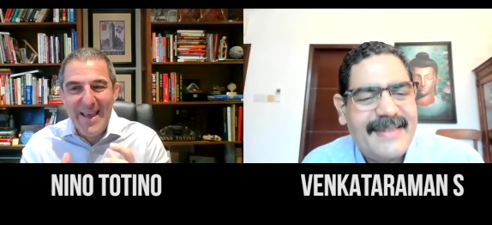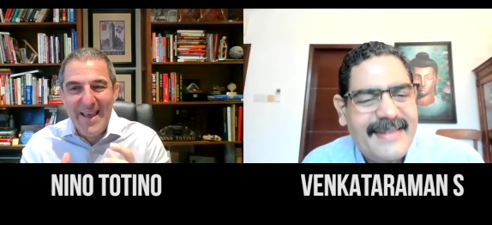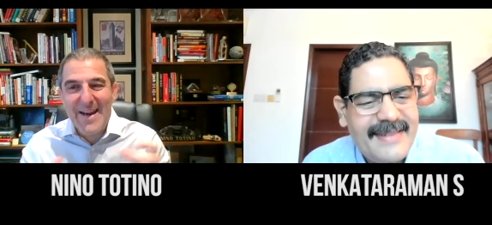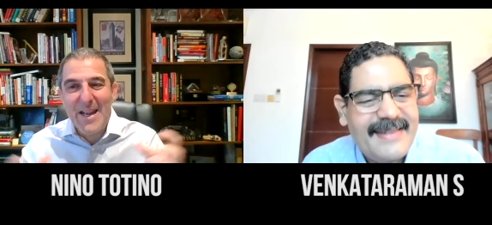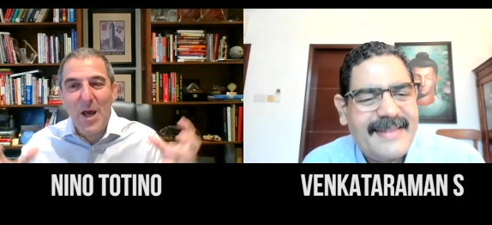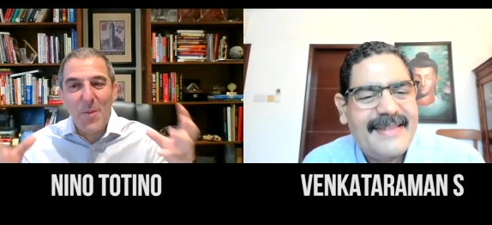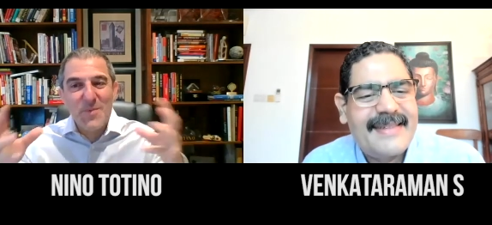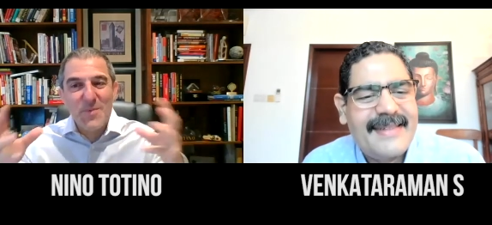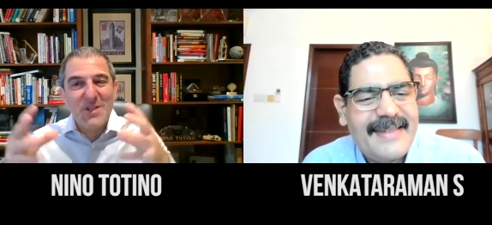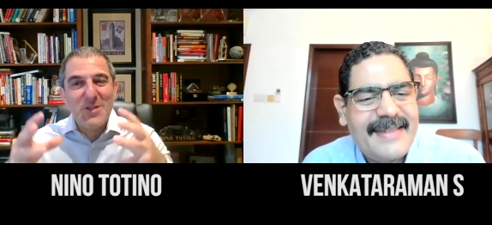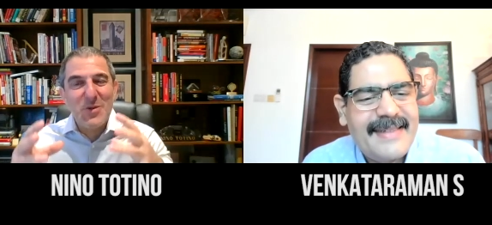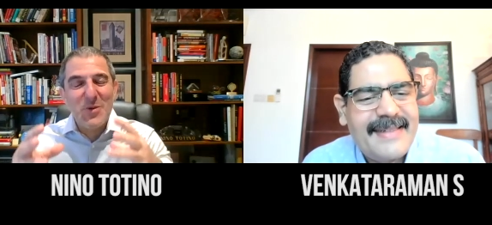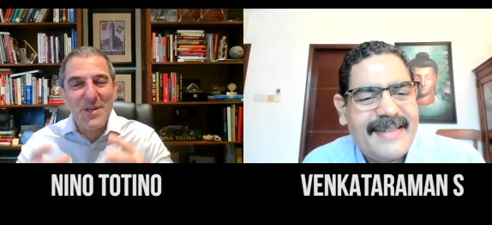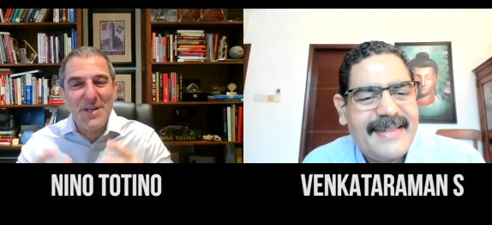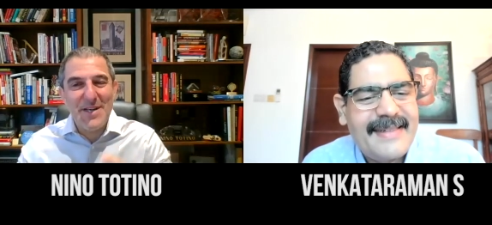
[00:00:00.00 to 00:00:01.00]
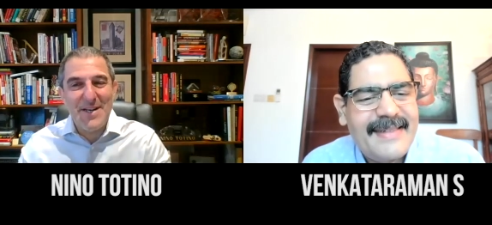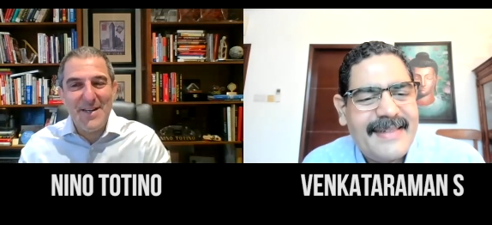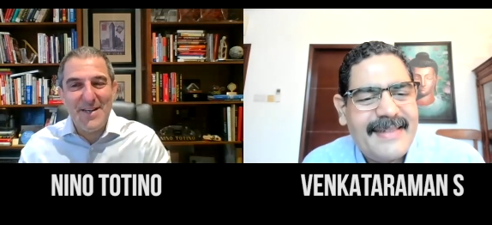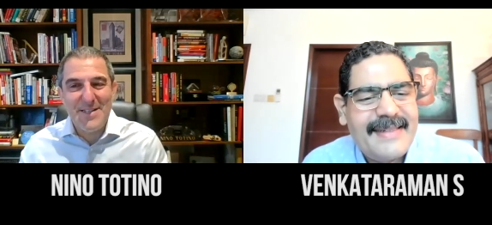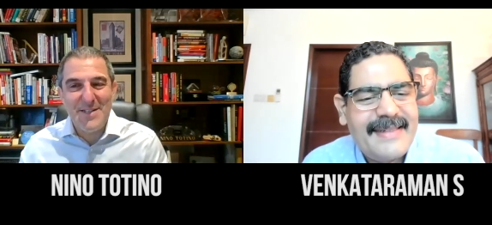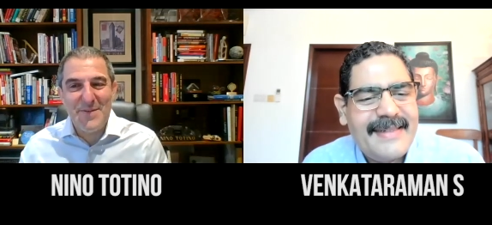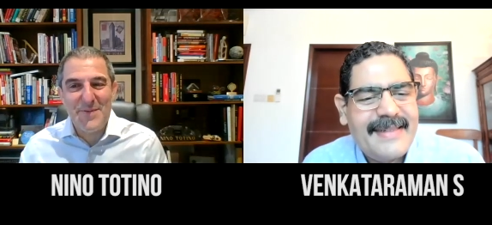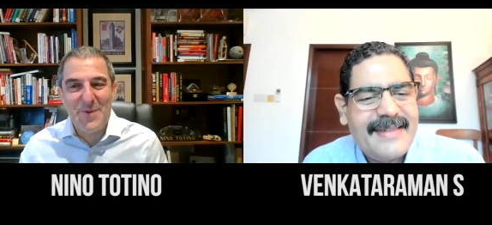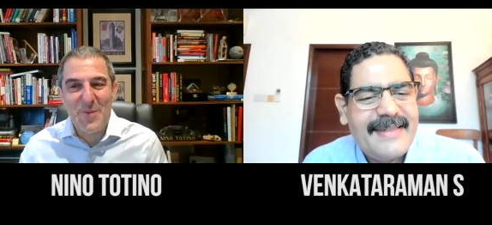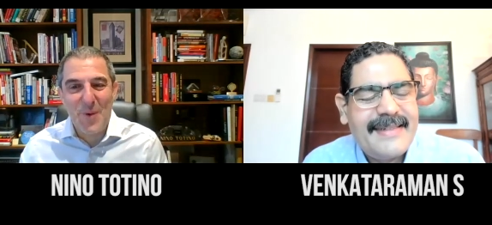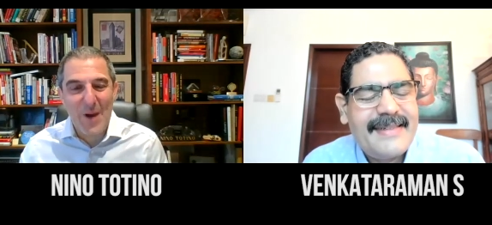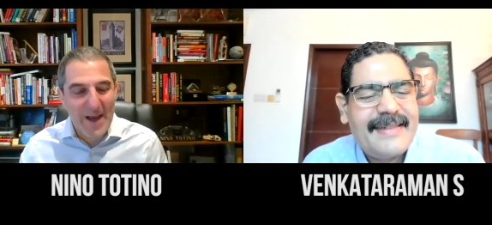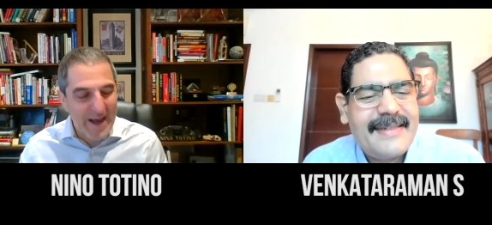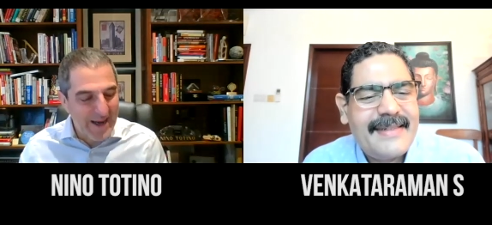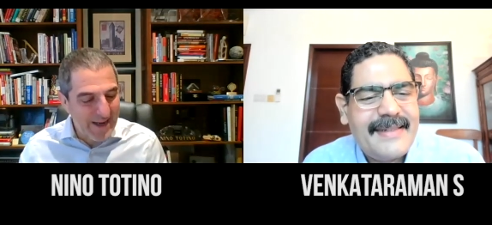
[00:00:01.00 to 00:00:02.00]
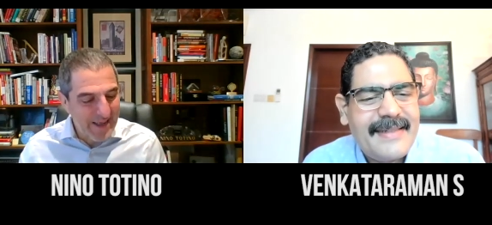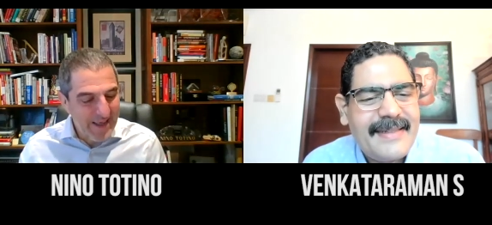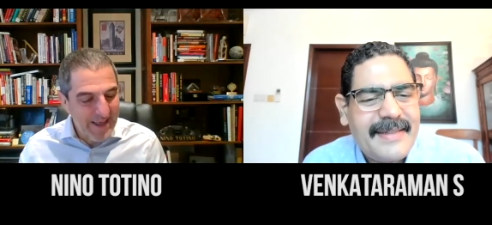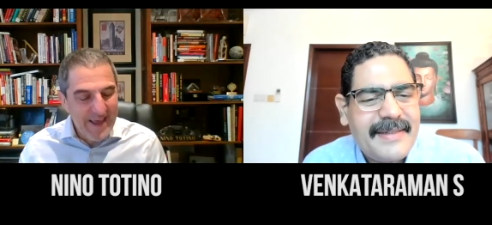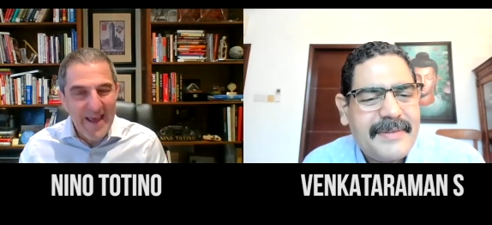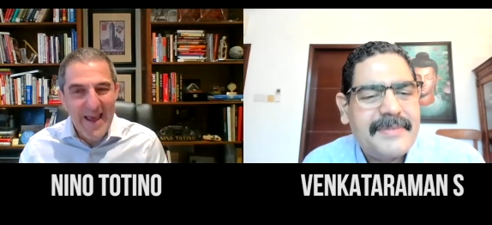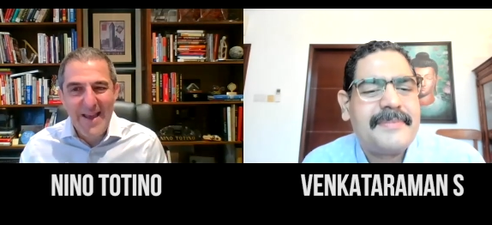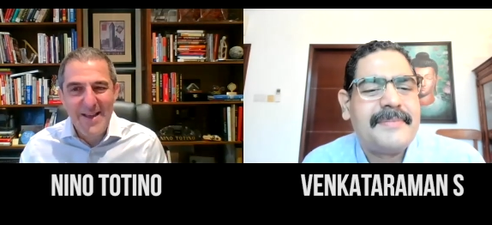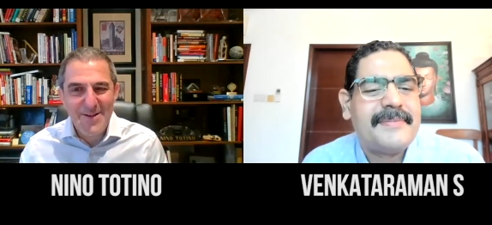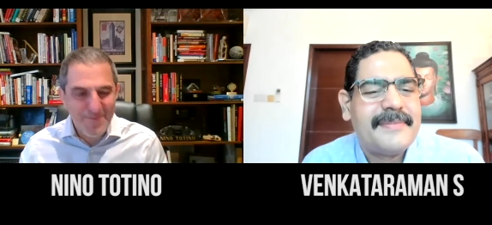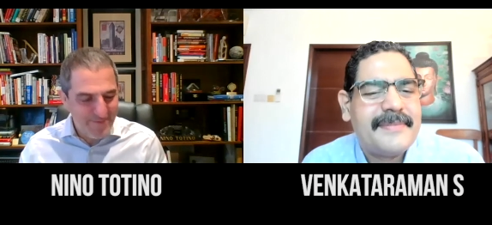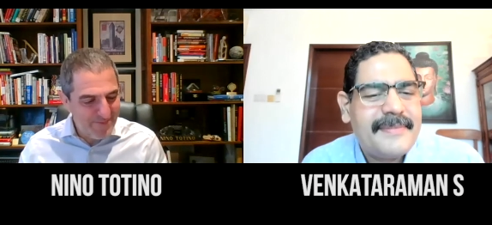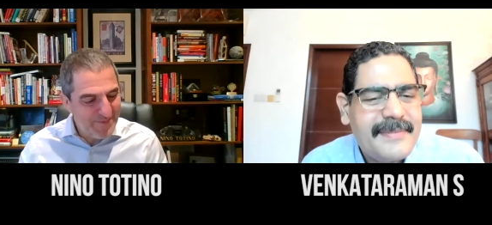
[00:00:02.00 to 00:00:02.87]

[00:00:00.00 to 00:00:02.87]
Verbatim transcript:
Speaker 1: and it helps us look at it in a different way. And